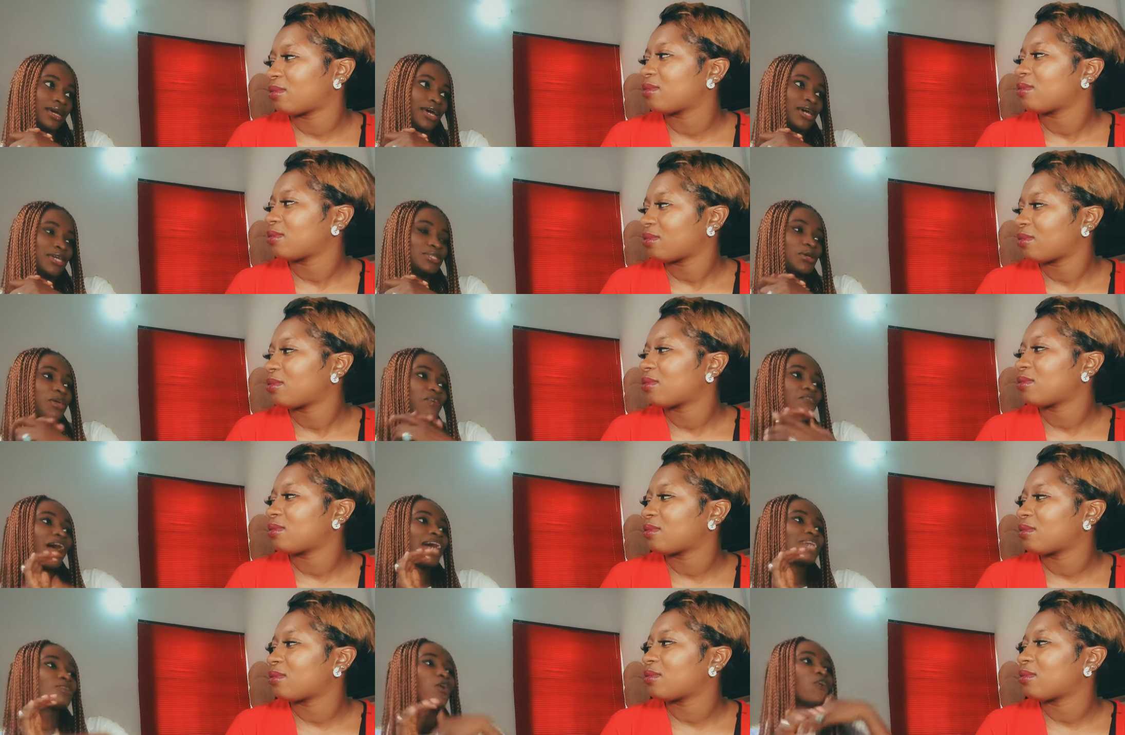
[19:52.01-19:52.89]
Speaker 1: So if I
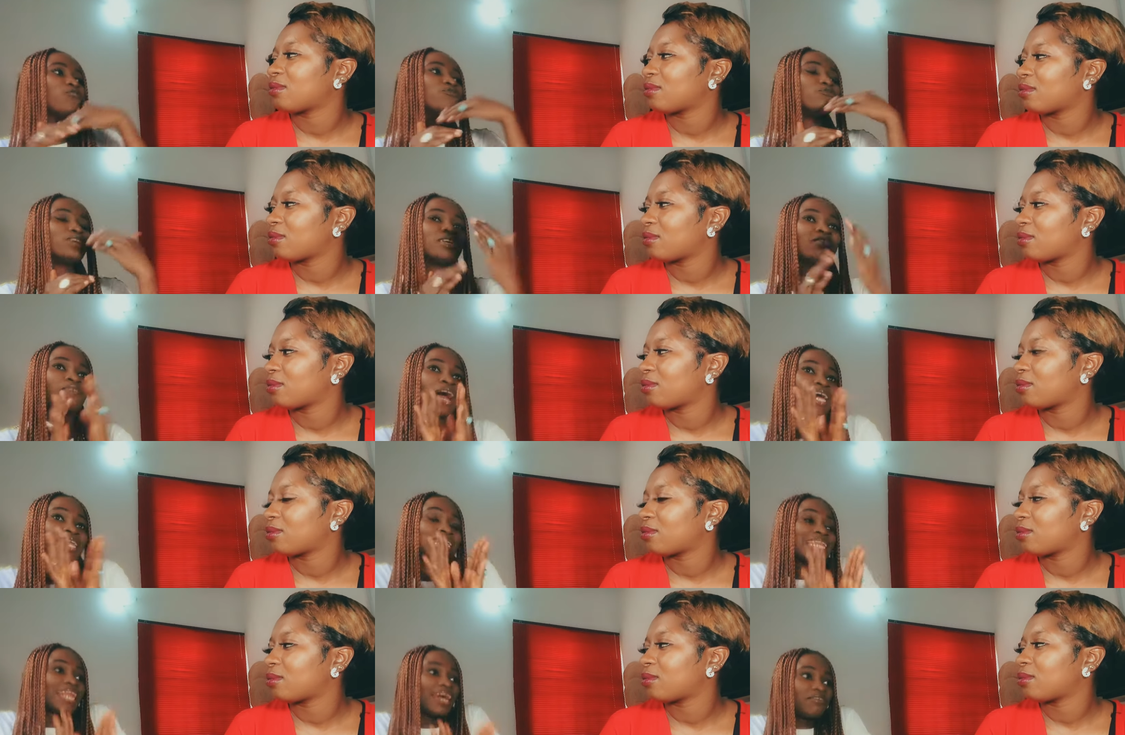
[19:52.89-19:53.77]
had if I
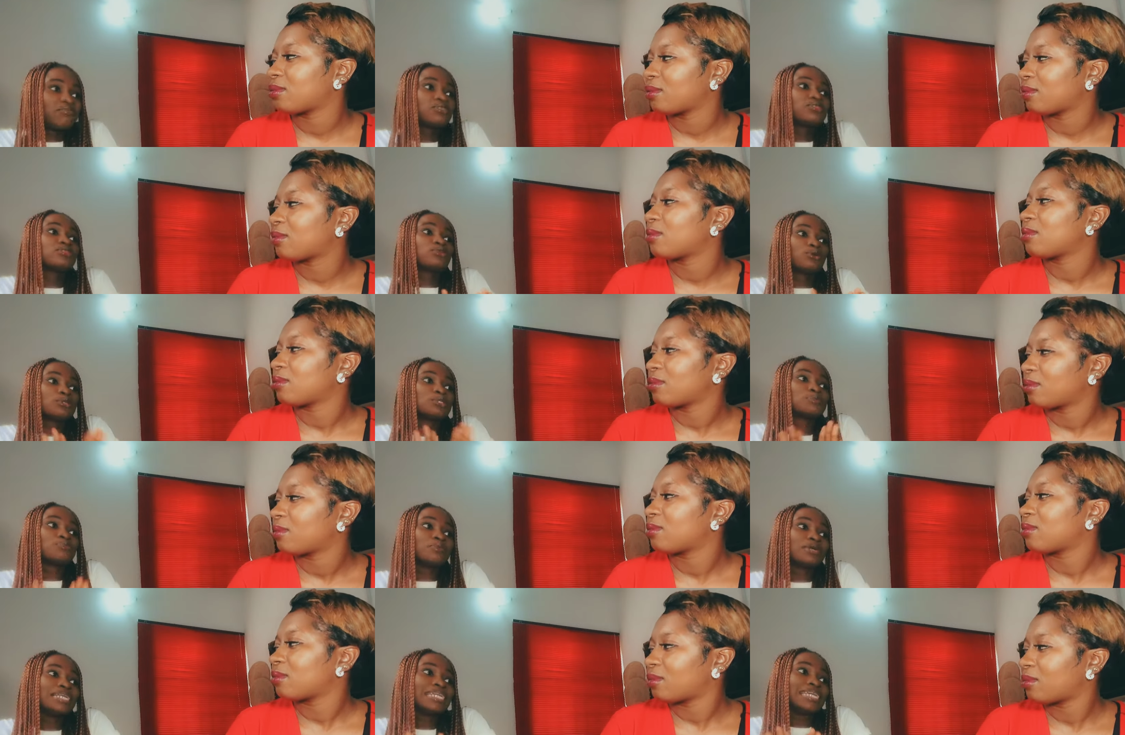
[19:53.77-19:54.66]
had left those
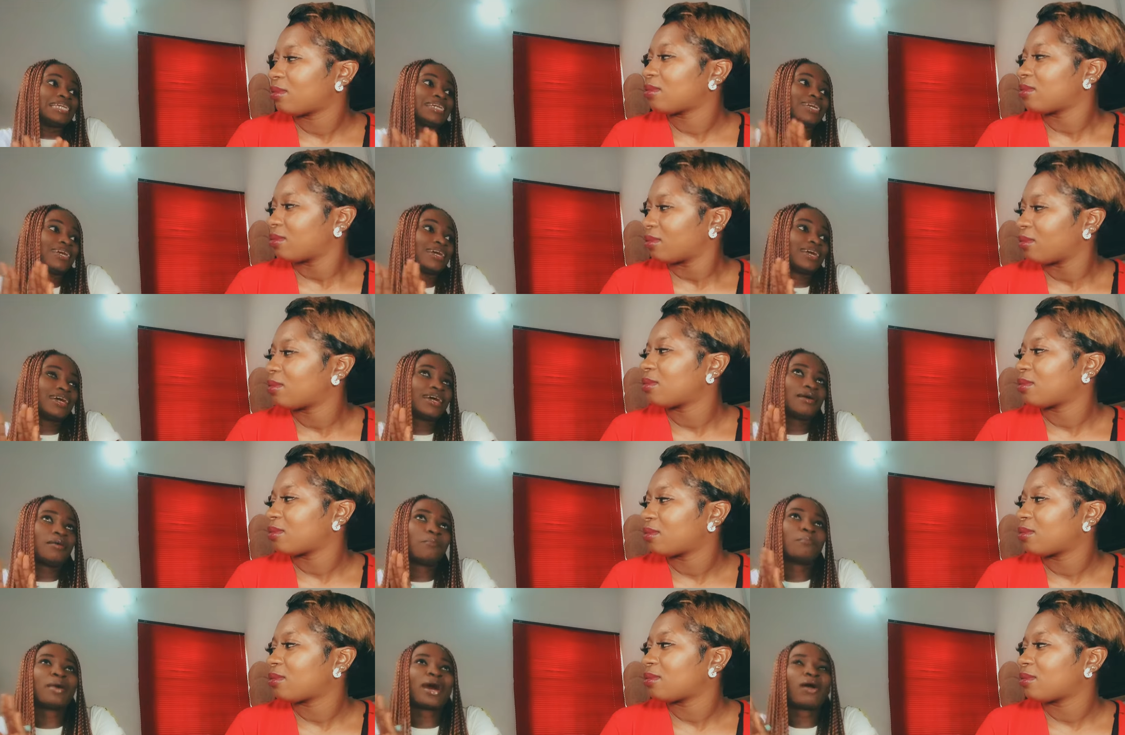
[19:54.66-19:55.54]
money
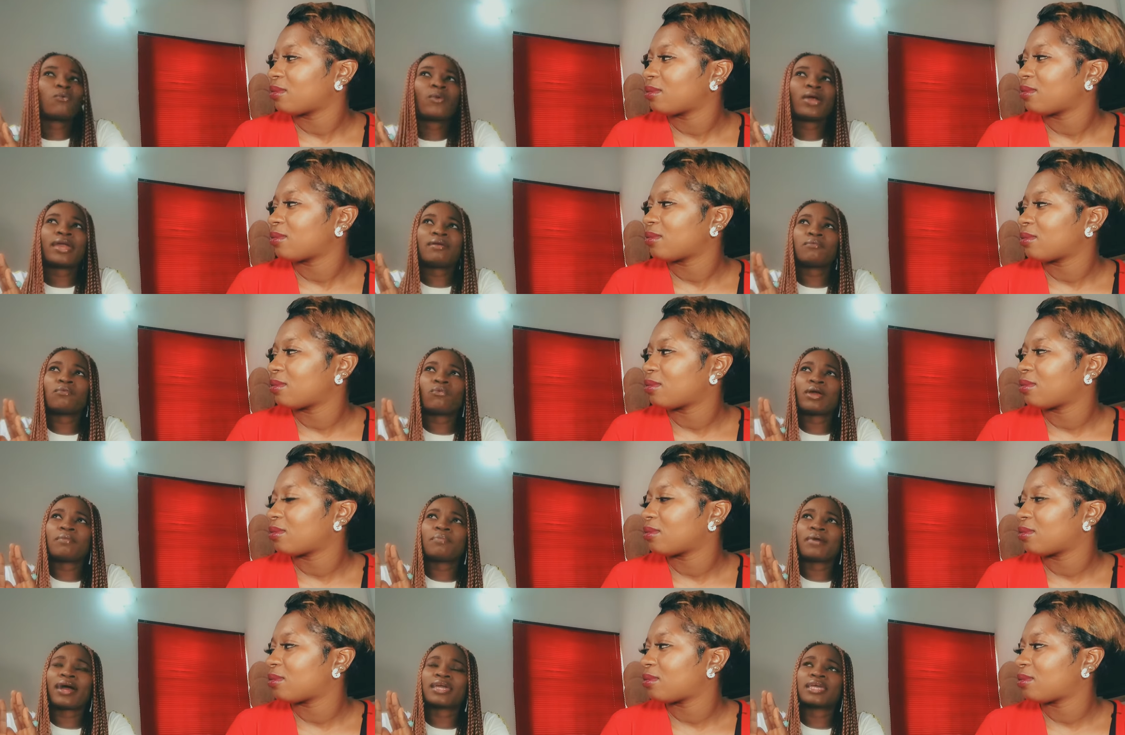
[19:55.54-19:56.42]
but way way
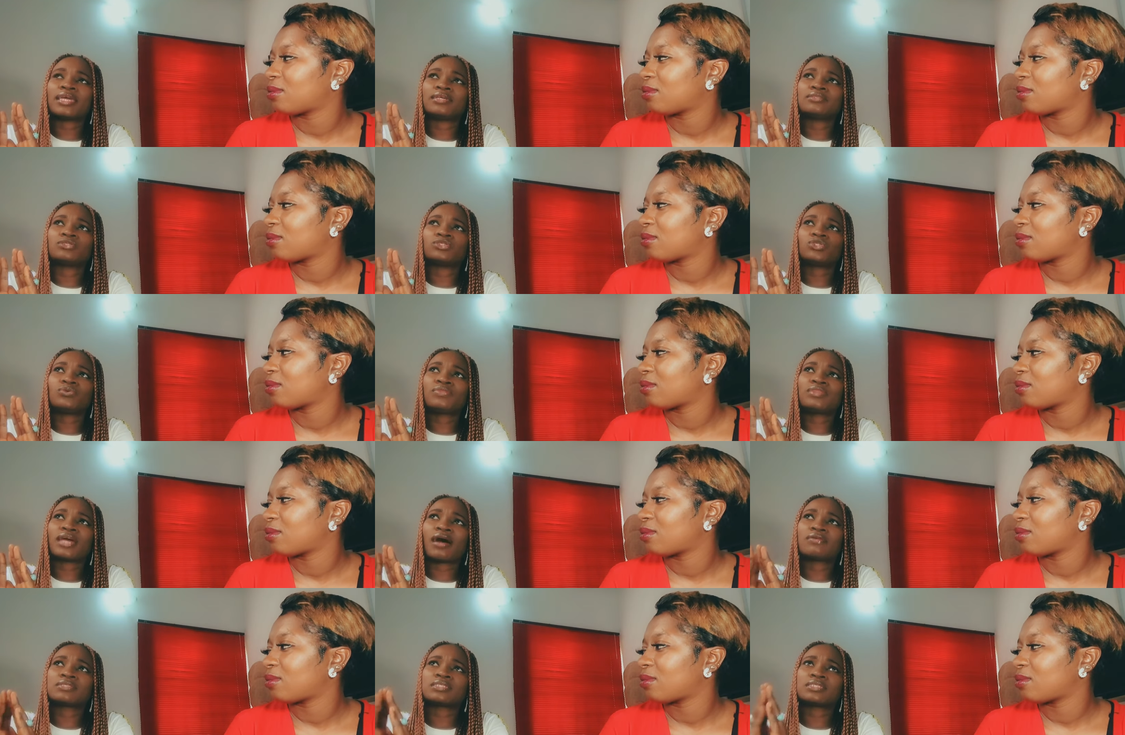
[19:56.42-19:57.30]
back in
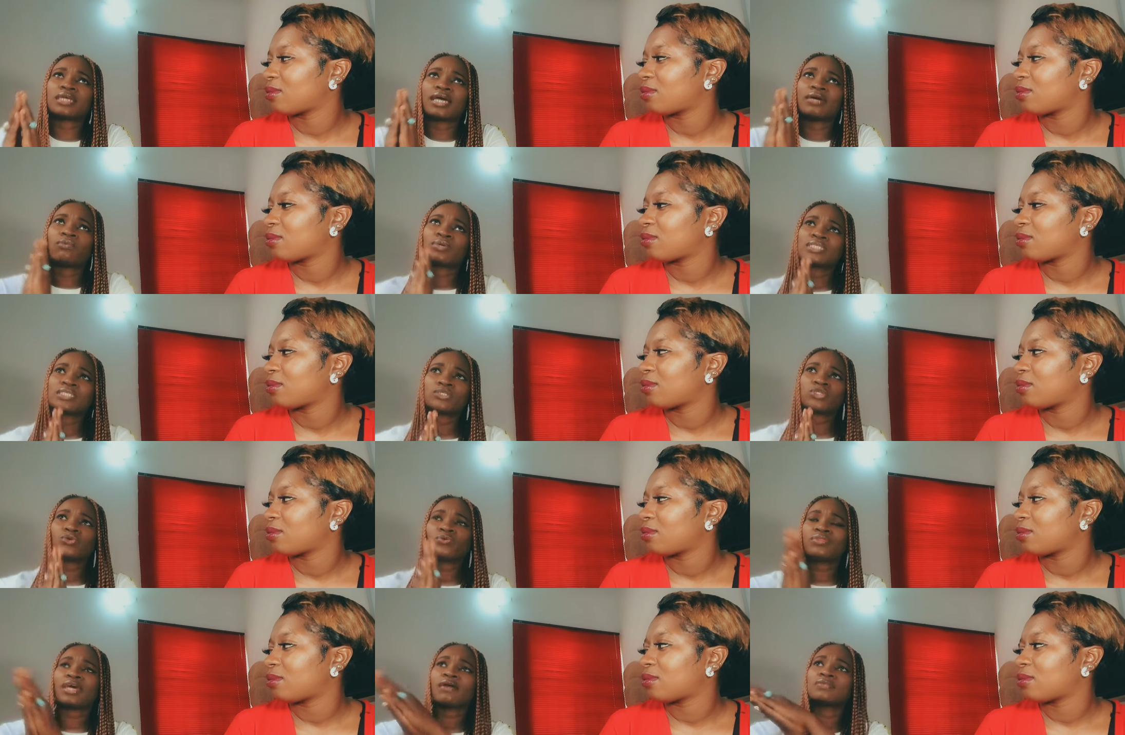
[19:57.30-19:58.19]
2000 was it
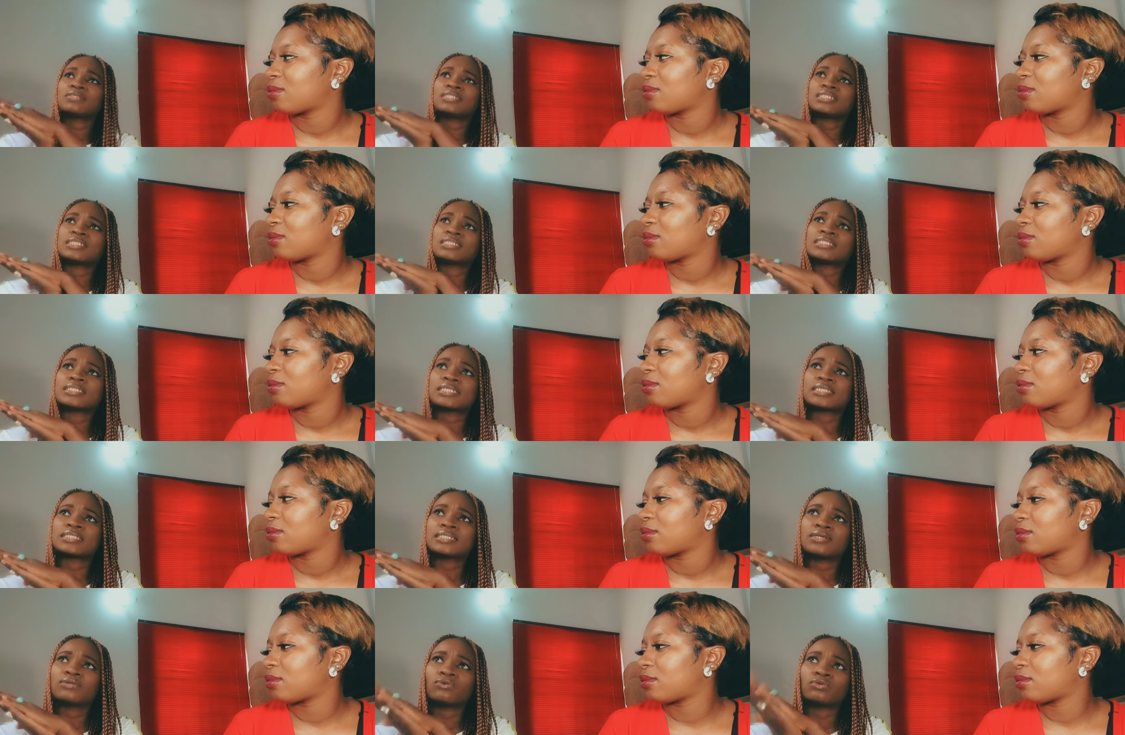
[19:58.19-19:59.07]
2016 or